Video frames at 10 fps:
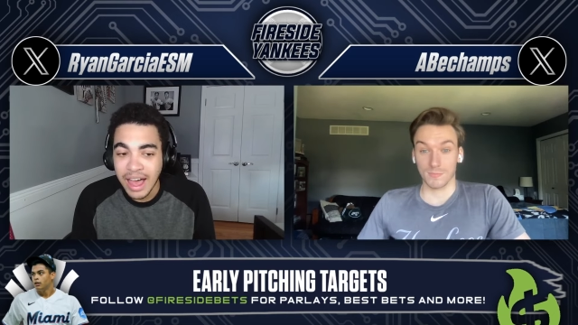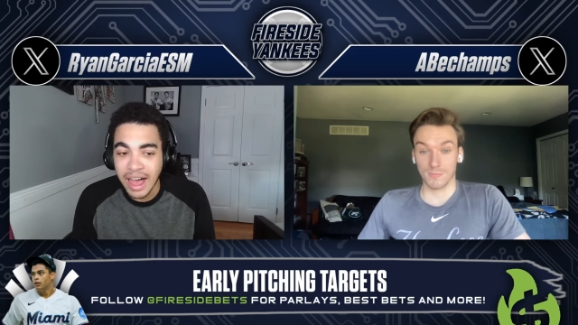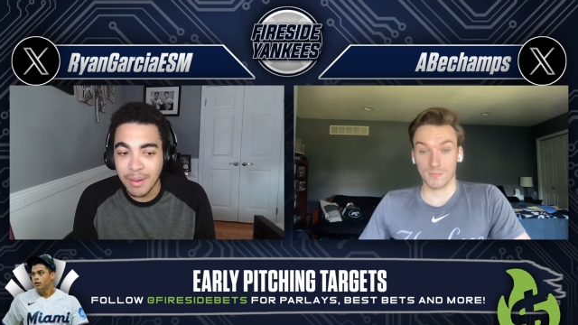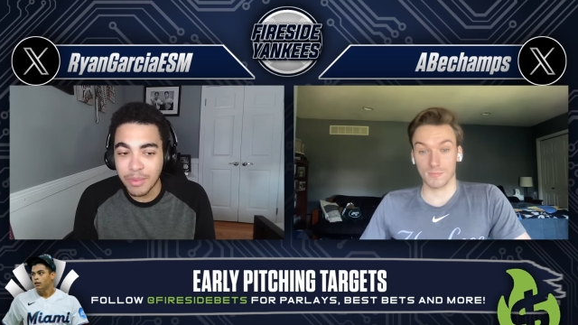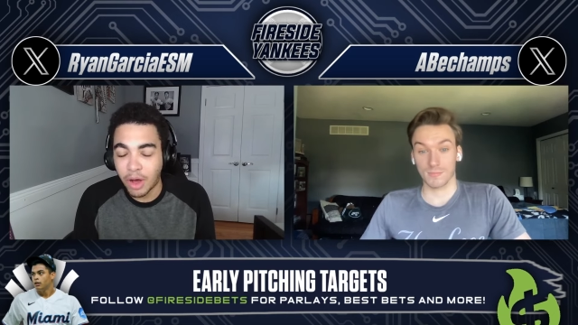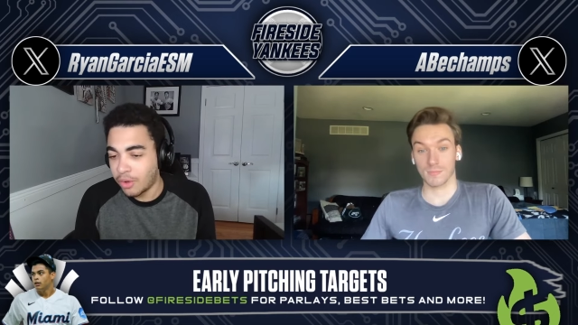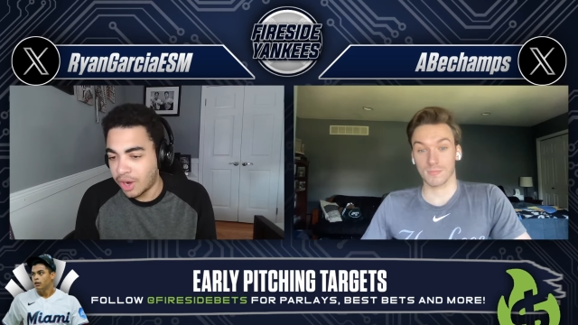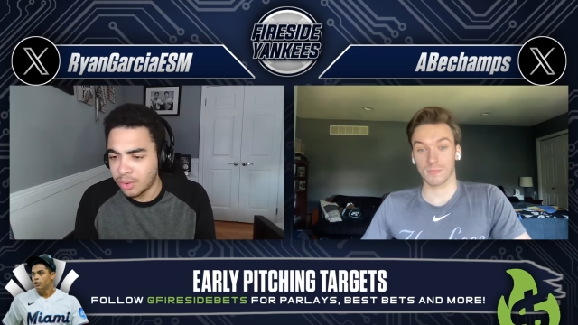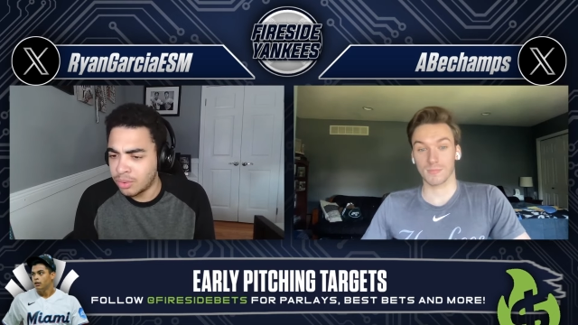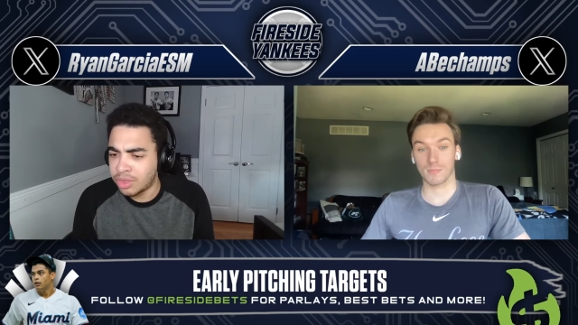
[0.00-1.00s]
Speaker 1: Um, although I
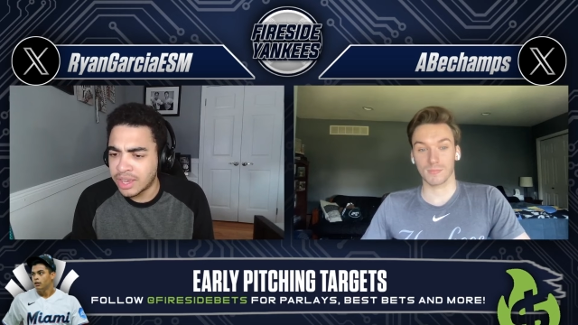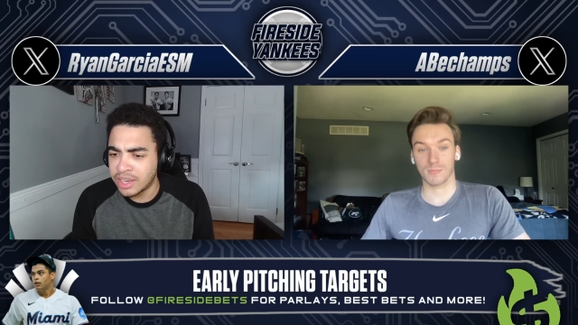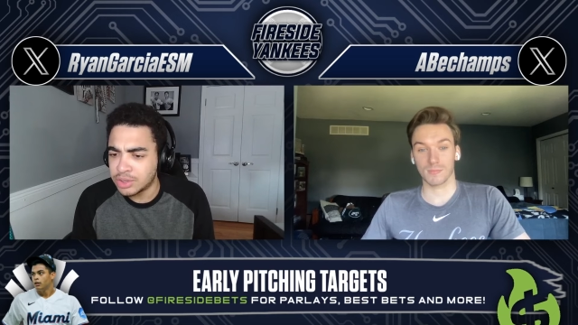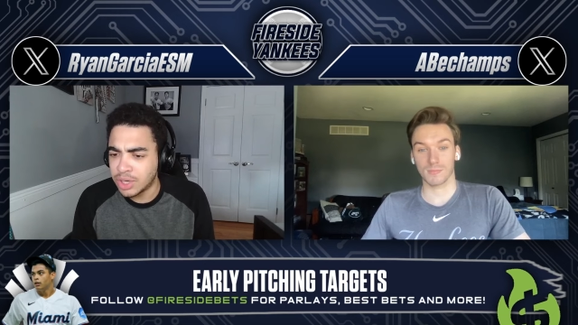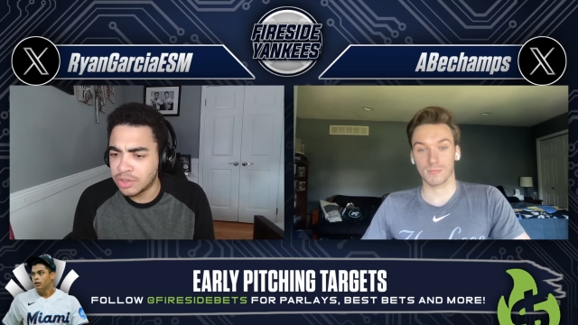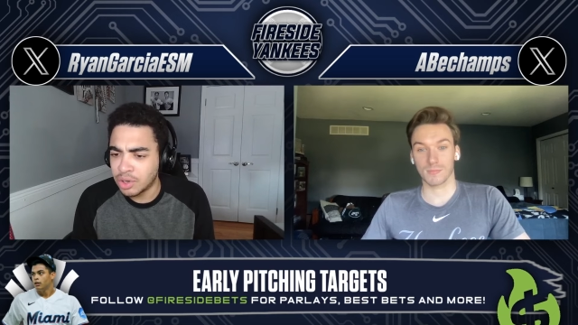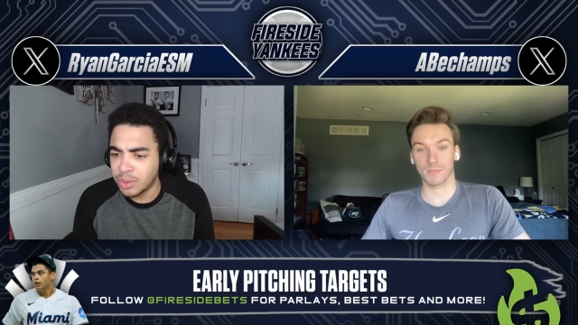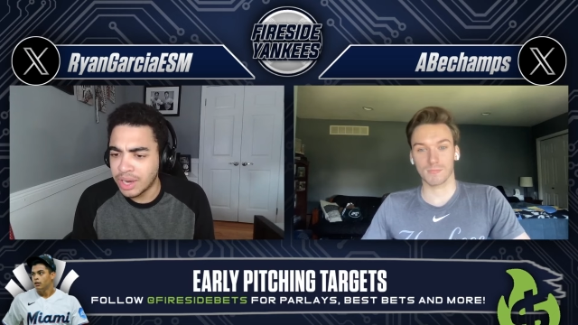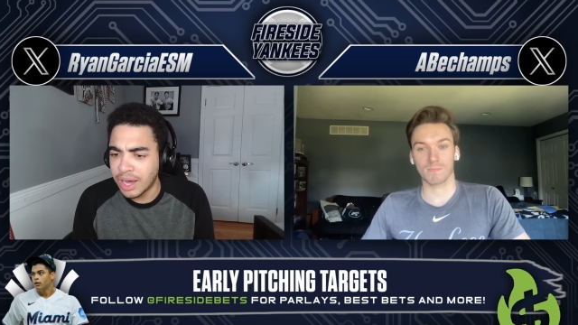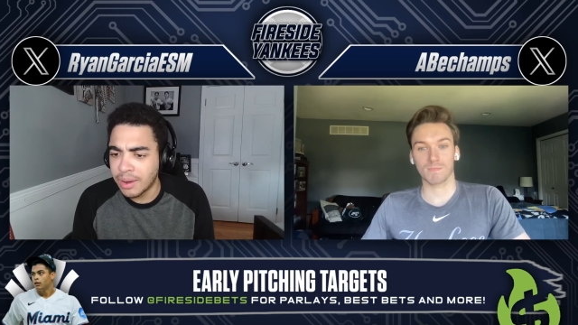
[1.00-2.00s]
don't think any trades are
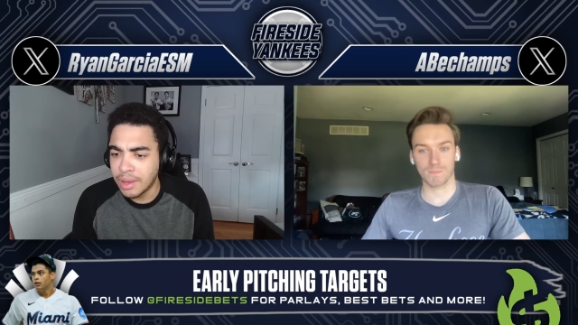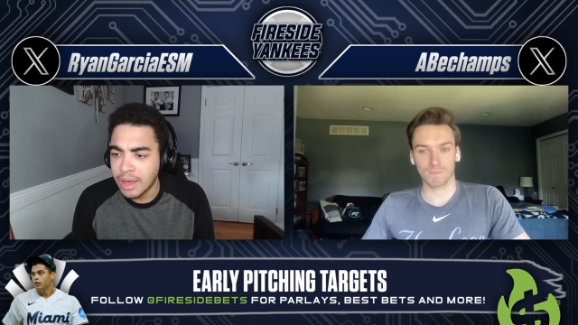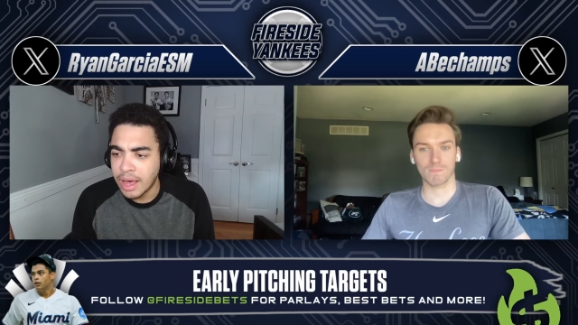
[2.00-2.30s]
going down.